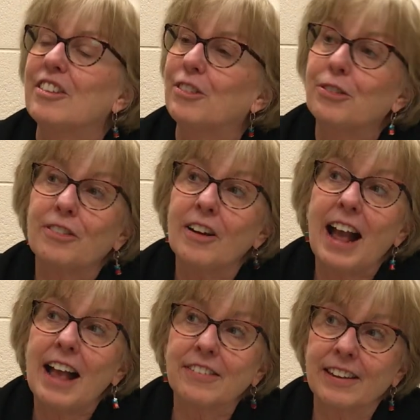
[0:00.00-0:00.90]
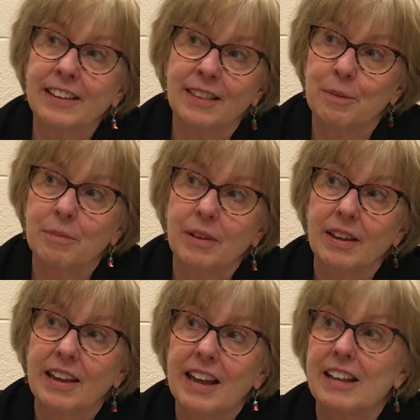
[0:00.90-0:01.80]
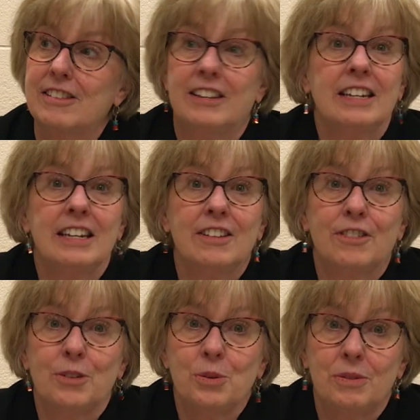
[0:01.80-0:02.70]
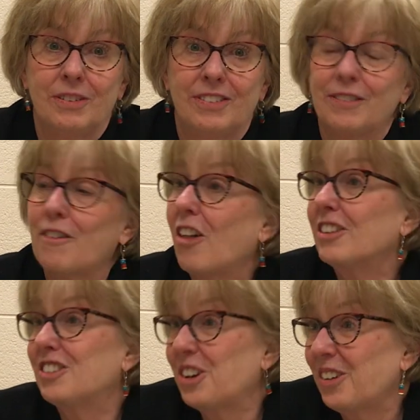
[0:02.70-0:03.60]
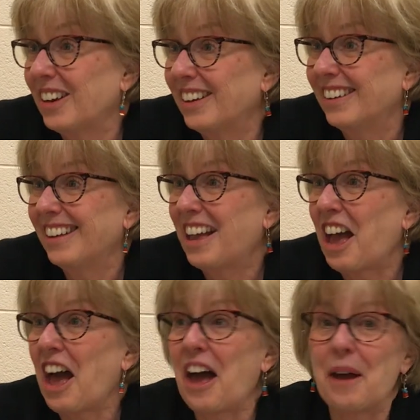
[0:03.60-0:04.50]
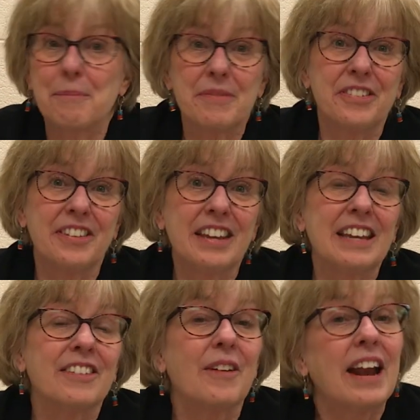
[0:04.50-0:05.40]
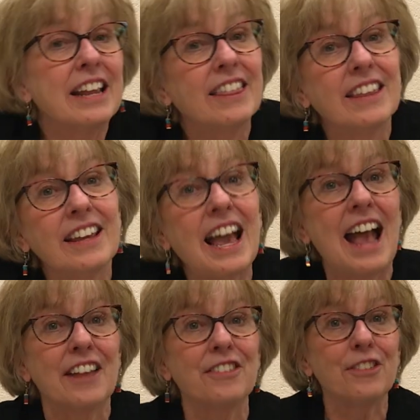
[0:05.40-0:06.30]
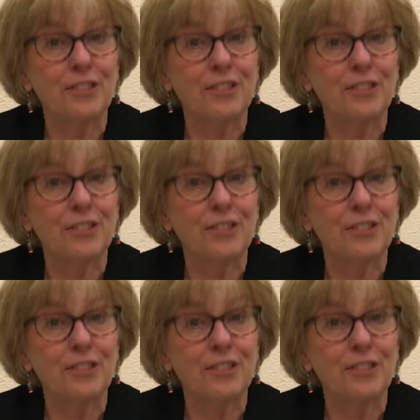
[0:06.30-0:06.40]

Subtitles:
So start asking them, do you need students volunteering? Seeing, is there anything as a